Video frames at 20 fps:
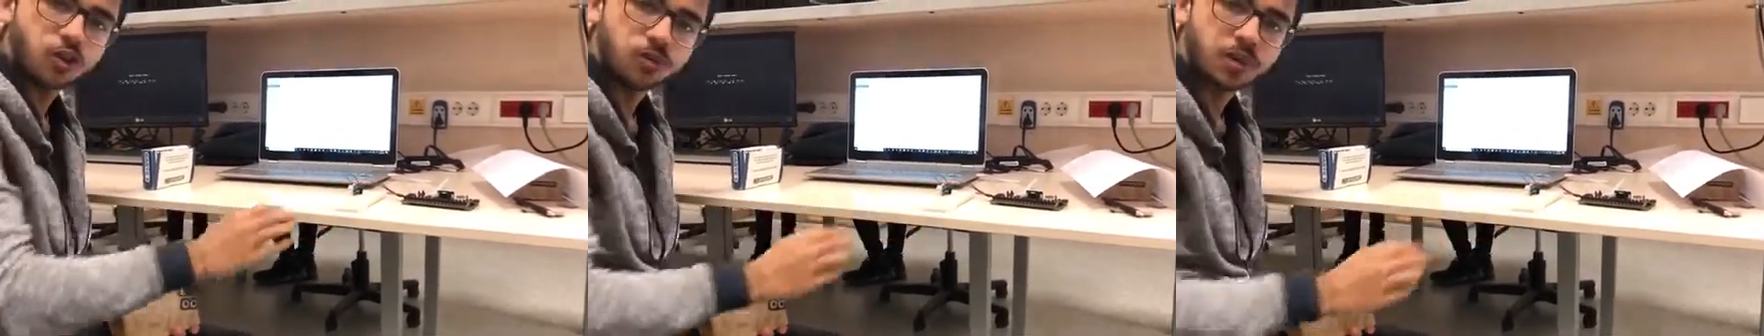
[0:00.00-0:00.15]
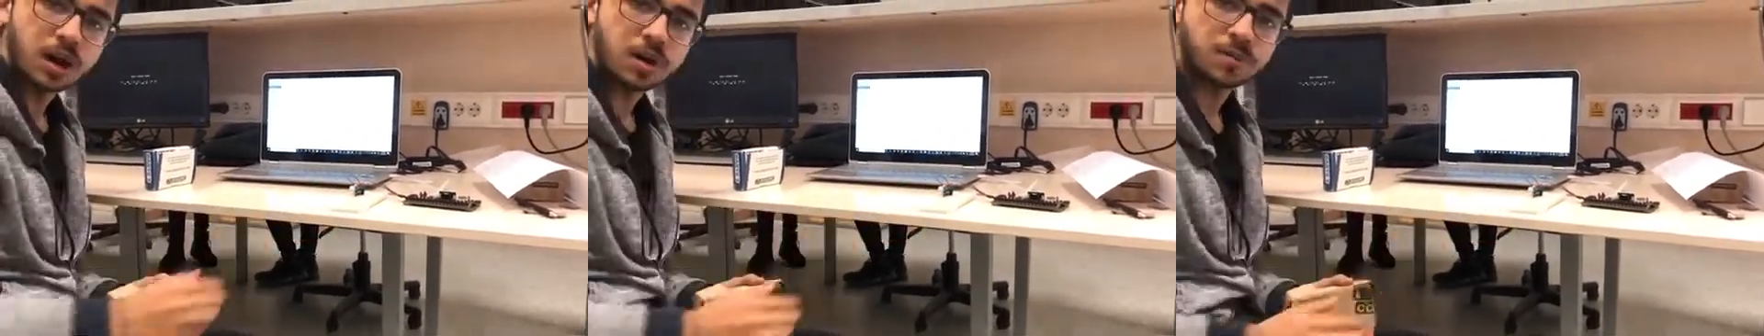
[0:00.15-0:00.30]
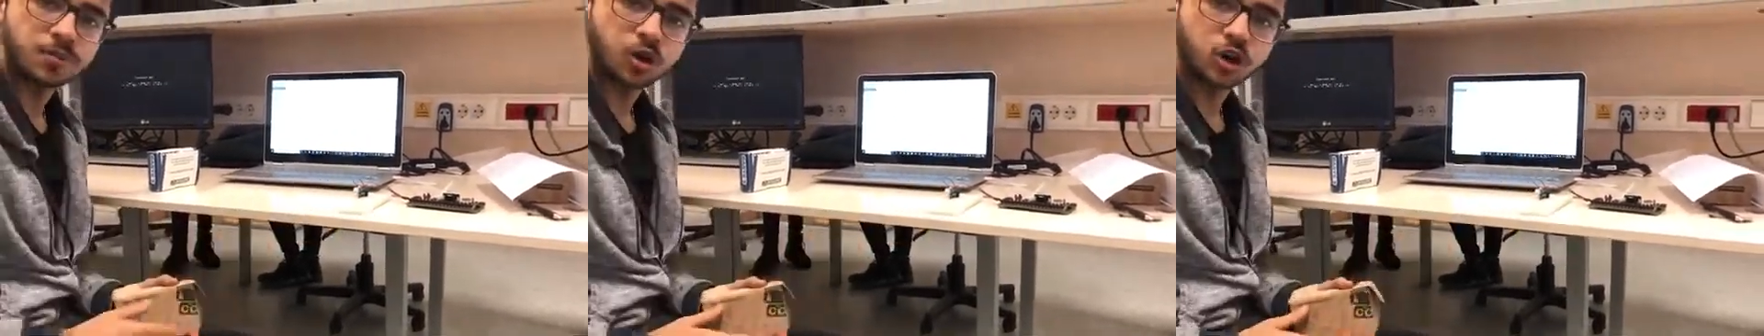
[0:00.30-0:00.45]

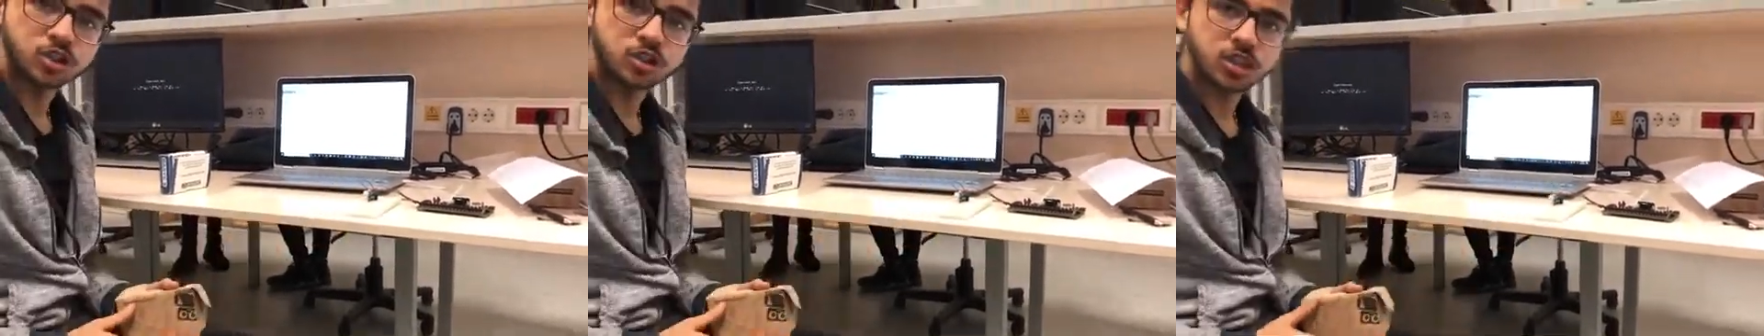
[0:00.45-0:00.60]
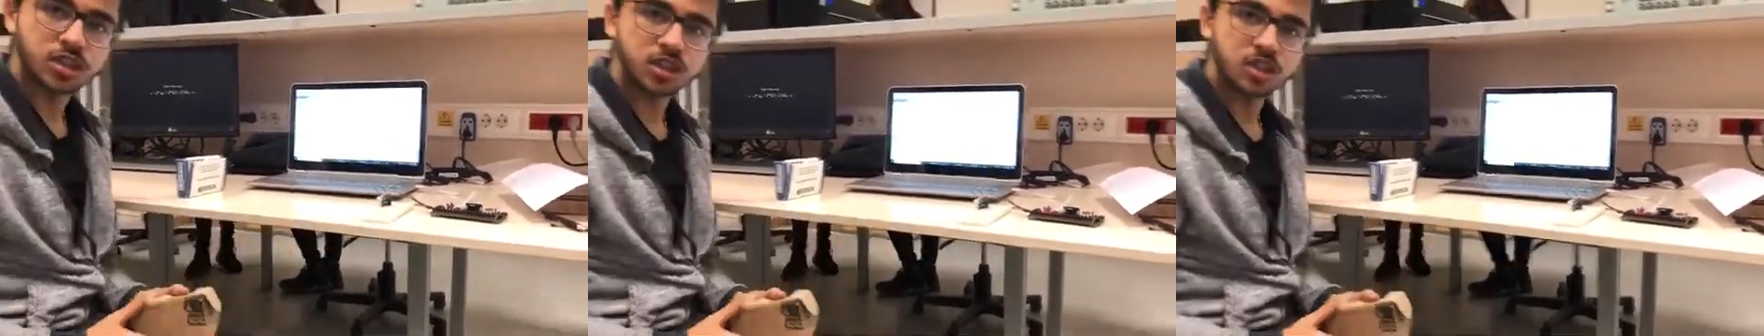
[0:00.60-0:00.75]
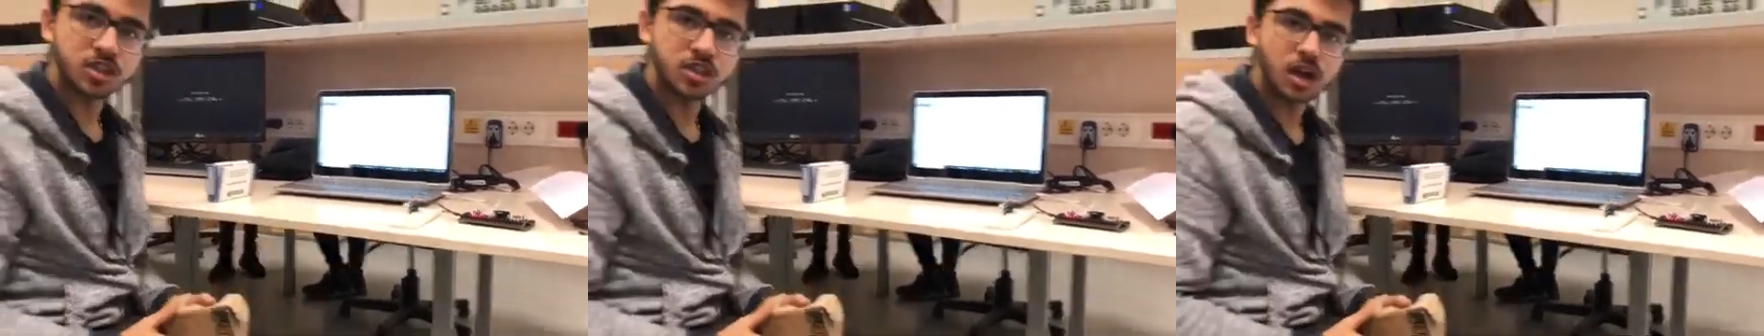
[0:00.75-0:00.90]
my
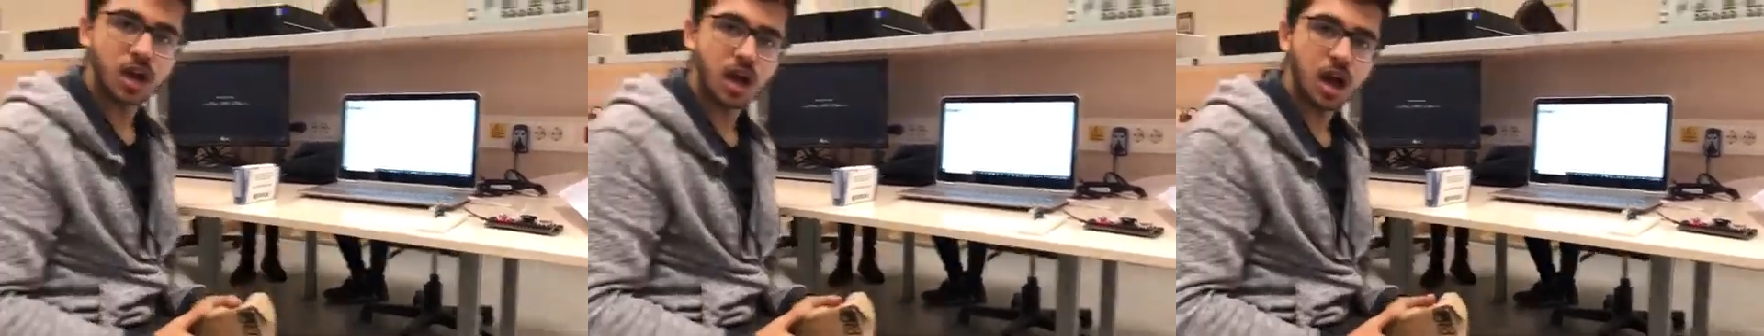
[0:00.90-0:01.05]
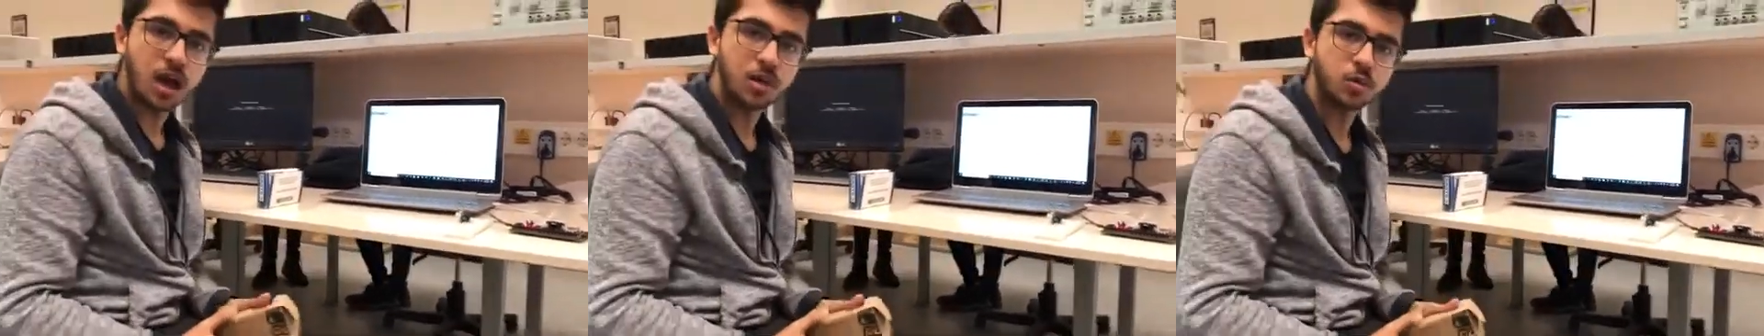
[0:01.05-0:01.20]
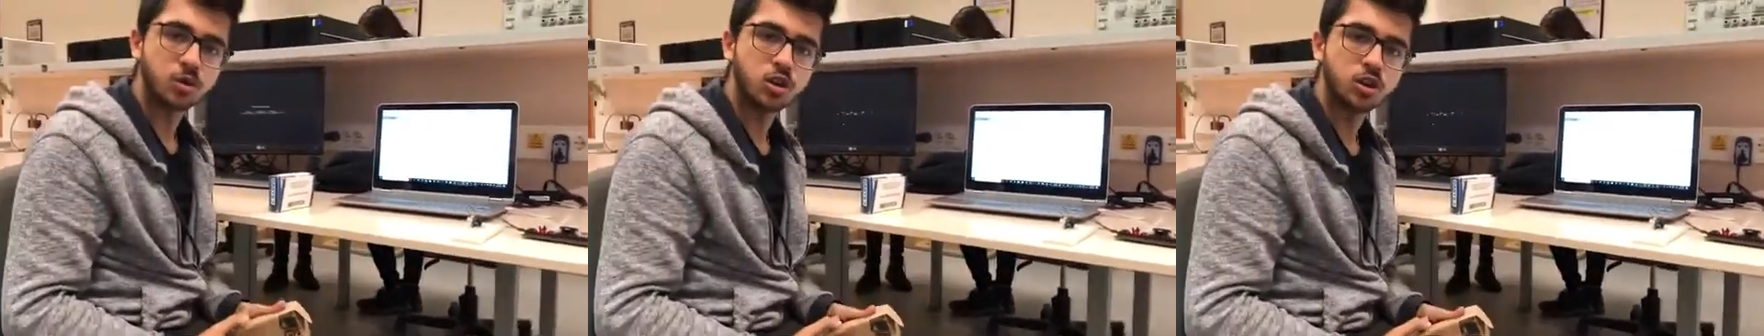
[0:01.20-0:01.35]
project,
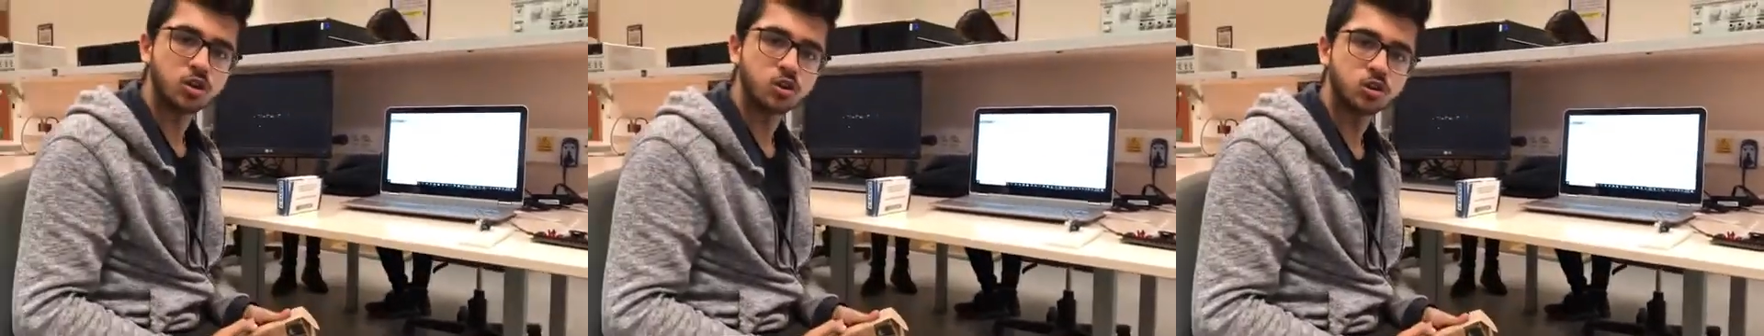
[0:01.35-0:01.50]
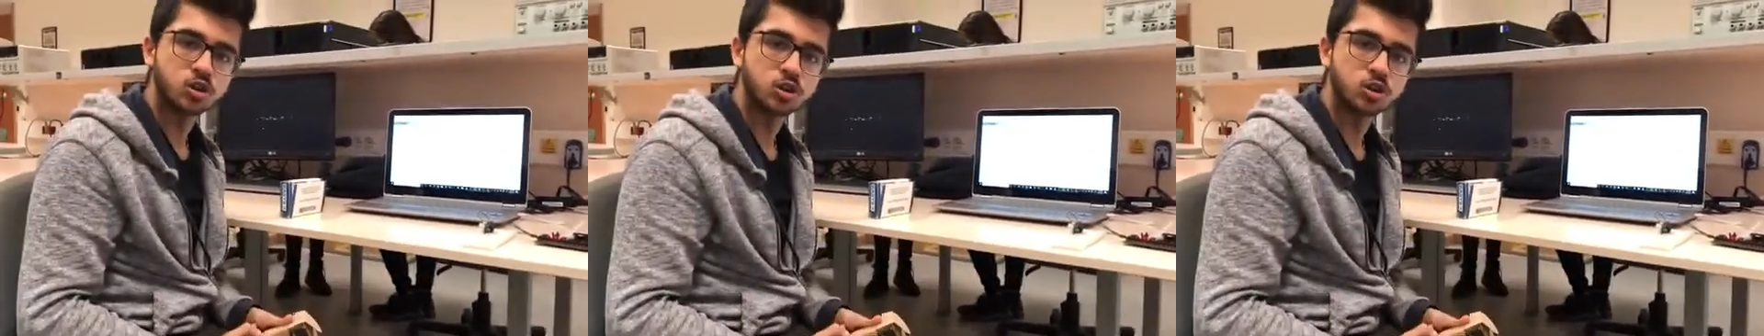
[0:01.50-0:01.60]
I'm going to